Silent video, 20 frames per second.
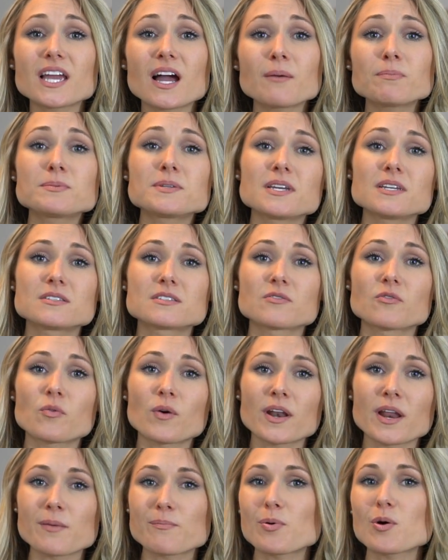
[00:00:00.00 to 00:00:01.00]
updates of
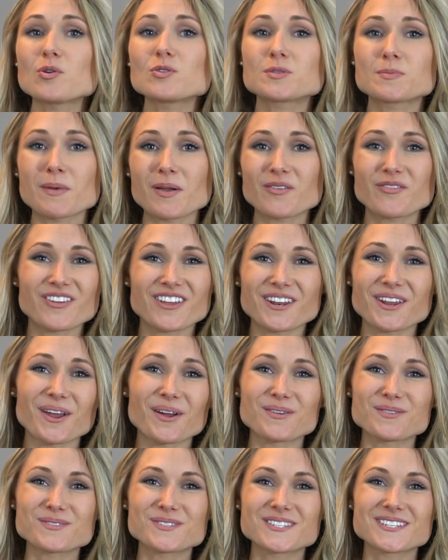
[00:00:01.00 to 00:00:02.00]
when I post my
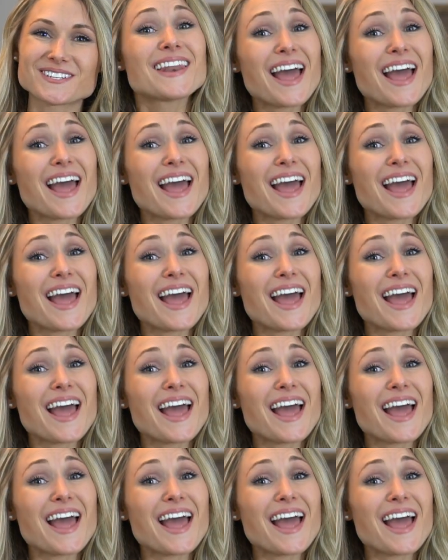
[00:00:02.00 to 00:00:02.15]
videos.